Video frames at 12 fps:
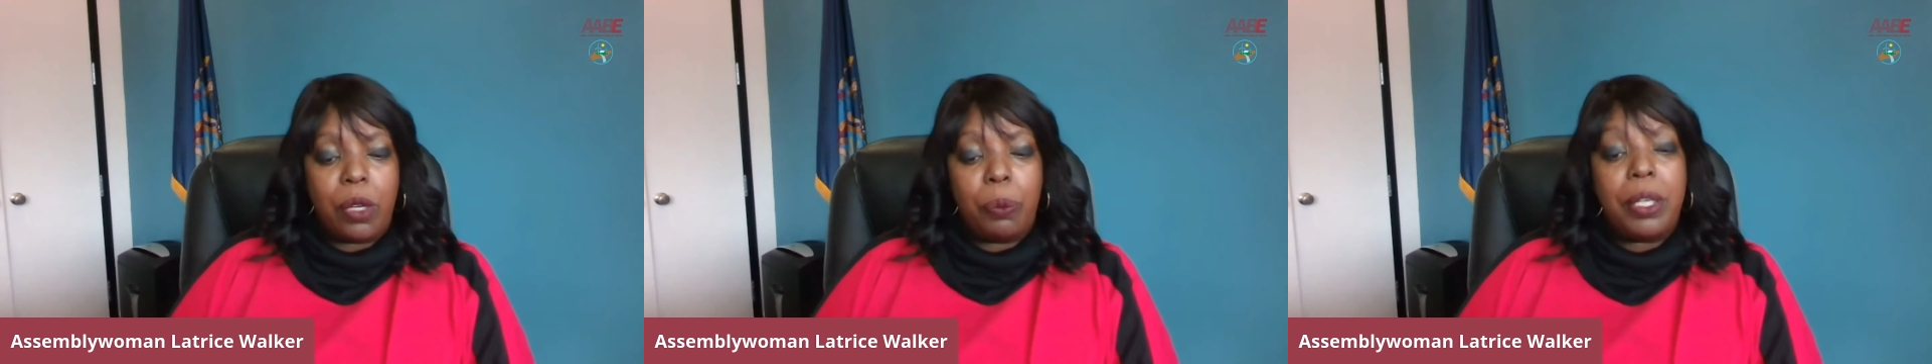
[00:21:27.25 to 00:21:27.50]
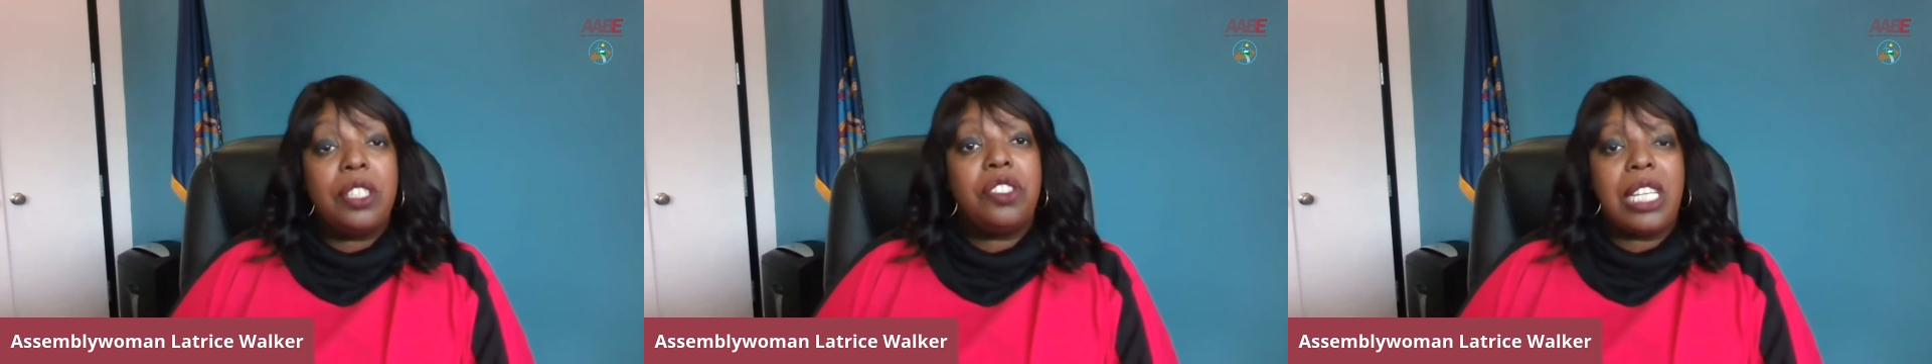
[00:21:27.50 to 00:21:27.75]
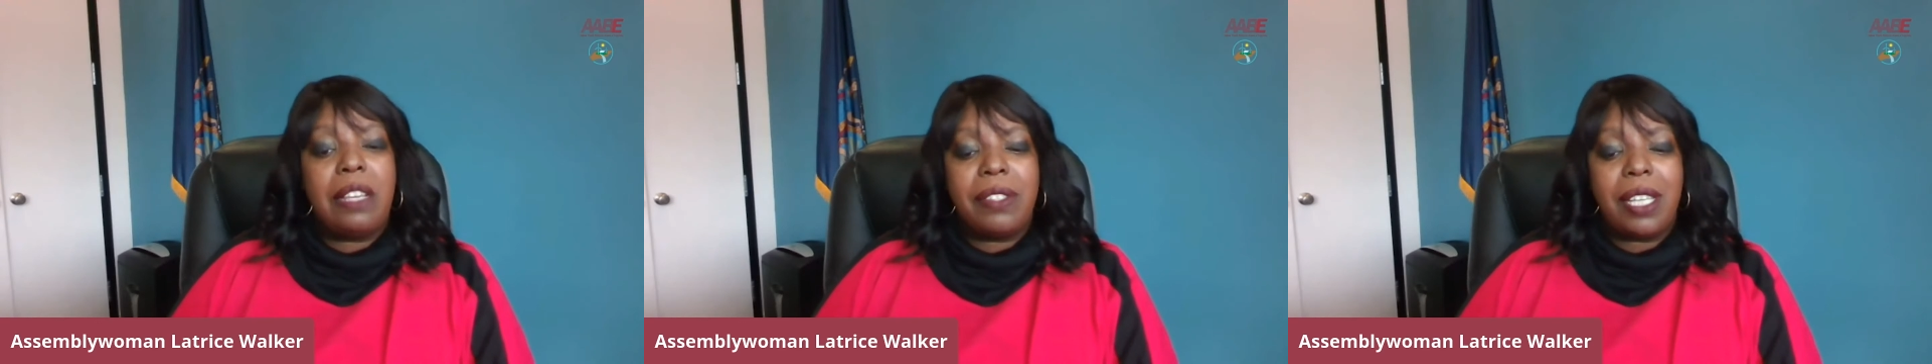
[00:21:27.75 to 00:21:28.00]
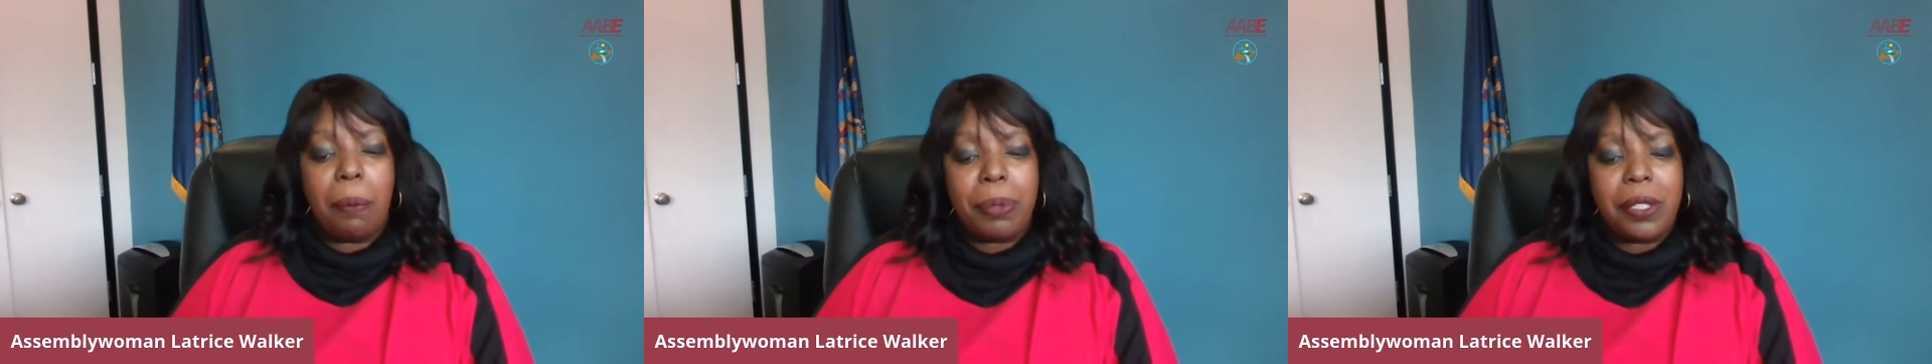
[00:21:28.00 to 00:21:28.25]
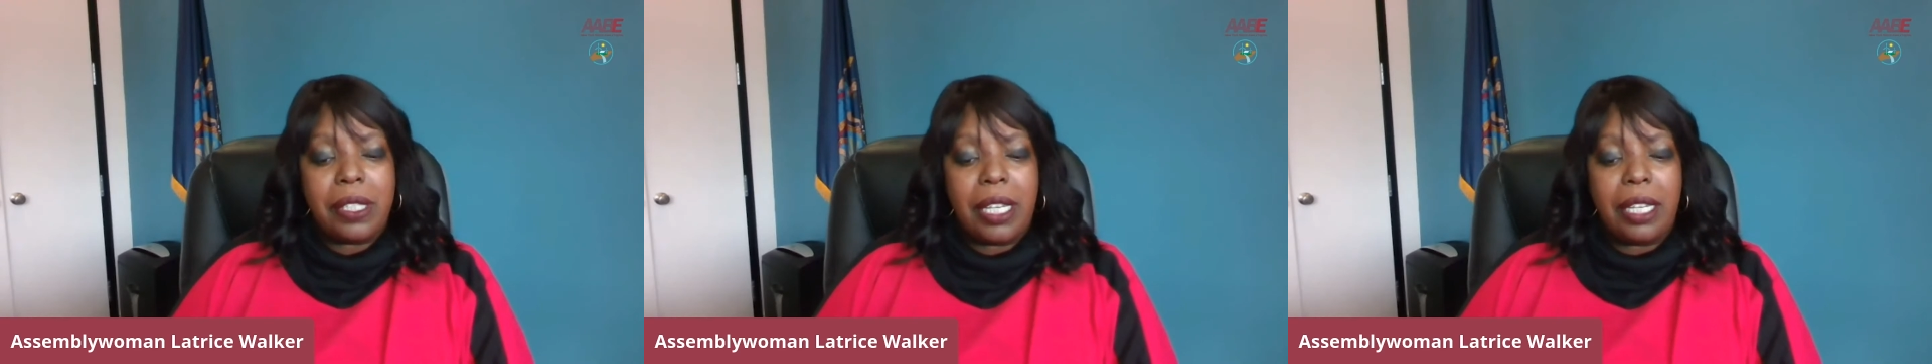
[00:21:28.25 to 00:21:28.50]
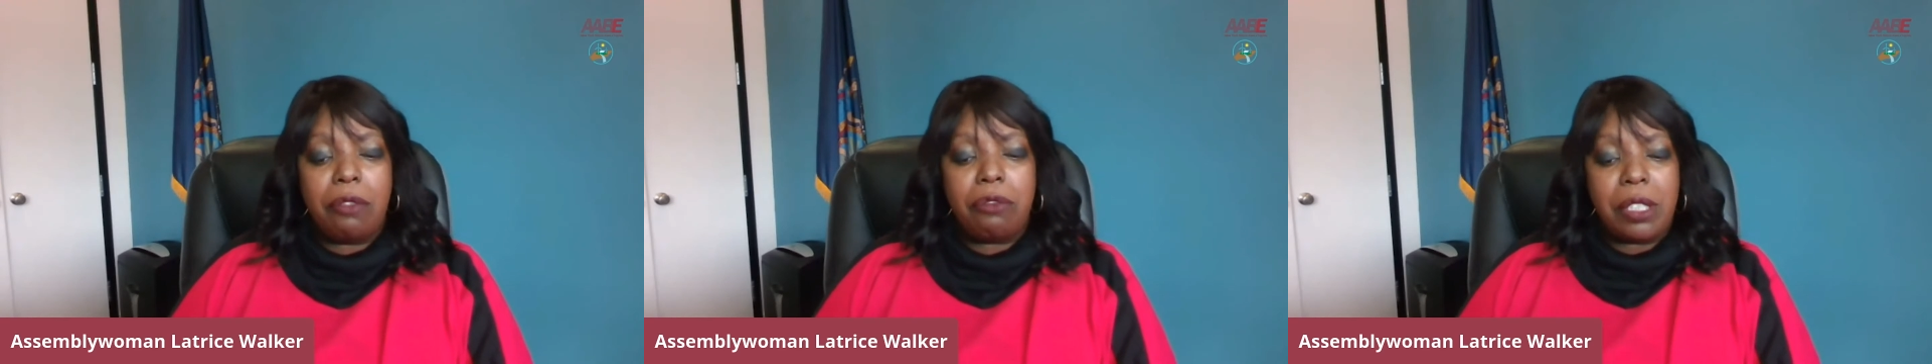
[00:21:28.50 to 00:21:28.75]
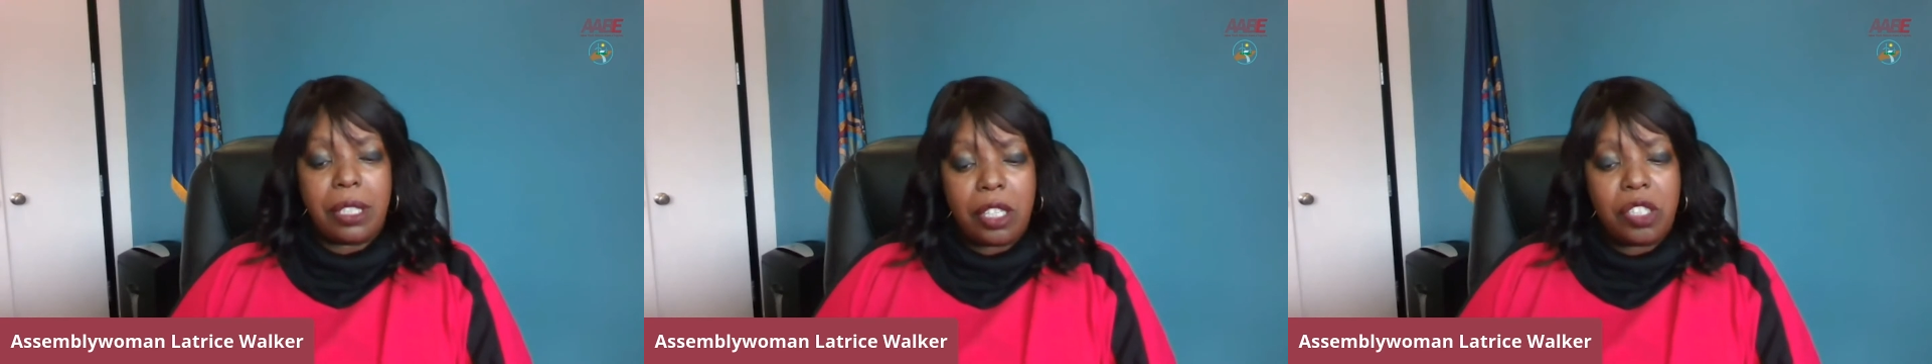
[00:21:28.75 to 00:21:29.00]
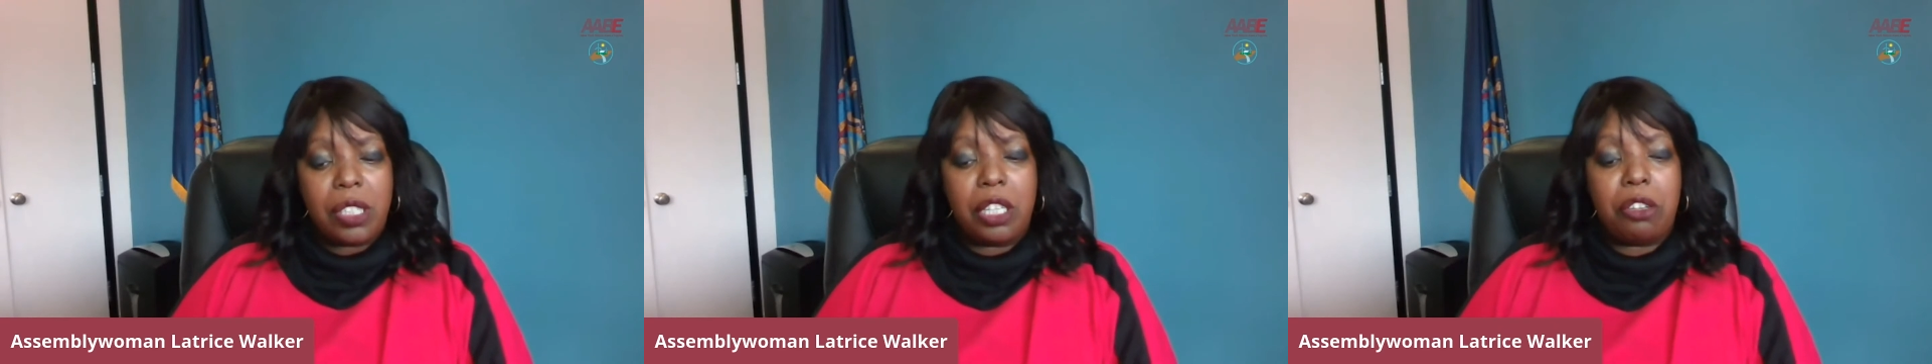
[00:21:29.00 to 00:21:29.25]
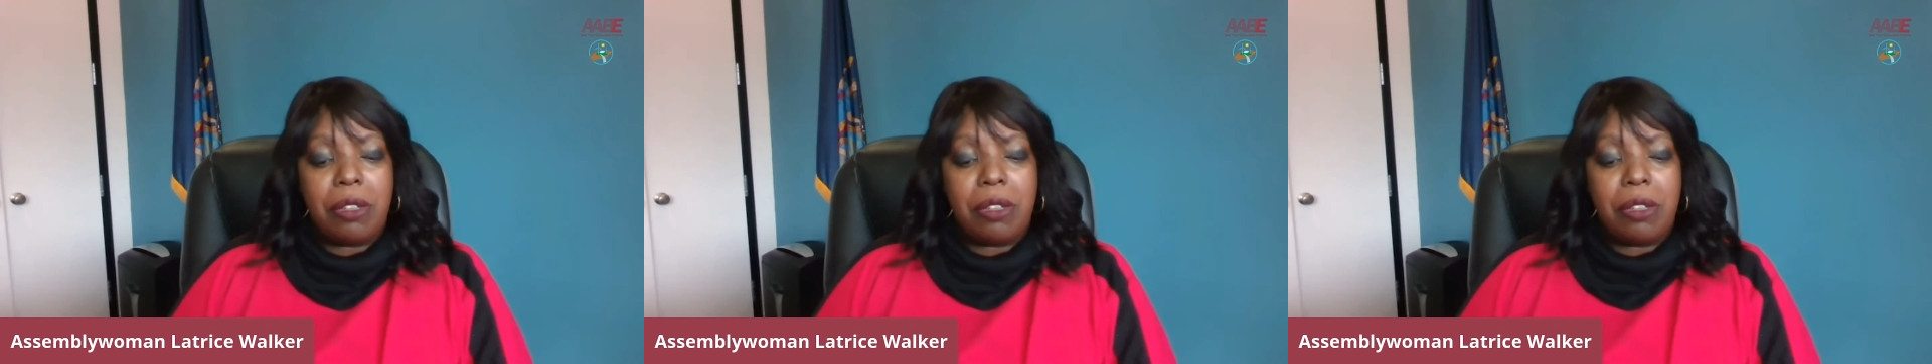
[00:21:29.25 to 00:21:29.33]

where we achieve 10% reduction in